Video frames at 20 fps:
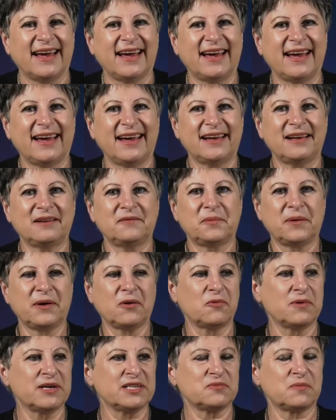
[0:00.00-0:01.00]
and we
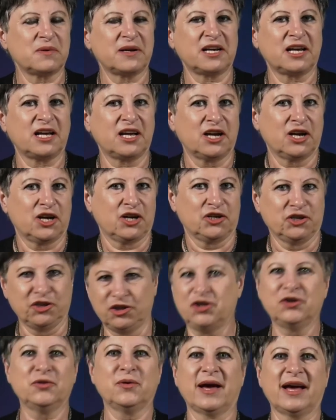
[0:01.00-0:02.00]
always want to
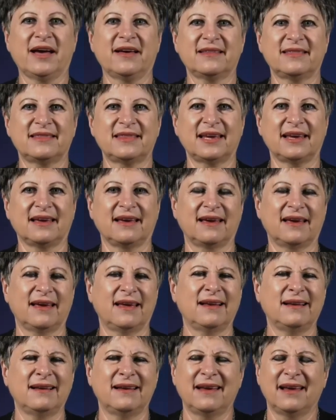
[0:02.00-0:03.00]
do our thing.
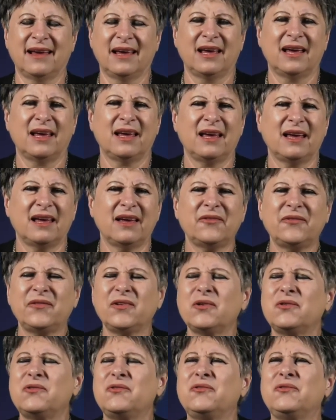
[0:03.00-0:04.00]
And if
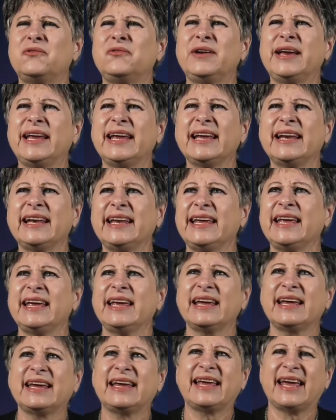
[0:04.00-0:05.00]
you
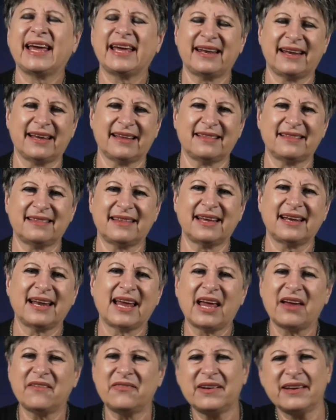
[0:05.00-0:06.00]
really get it, that
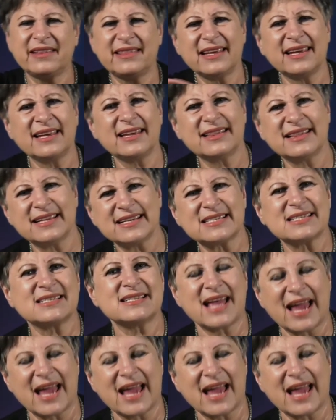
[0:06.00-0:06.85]
everything in this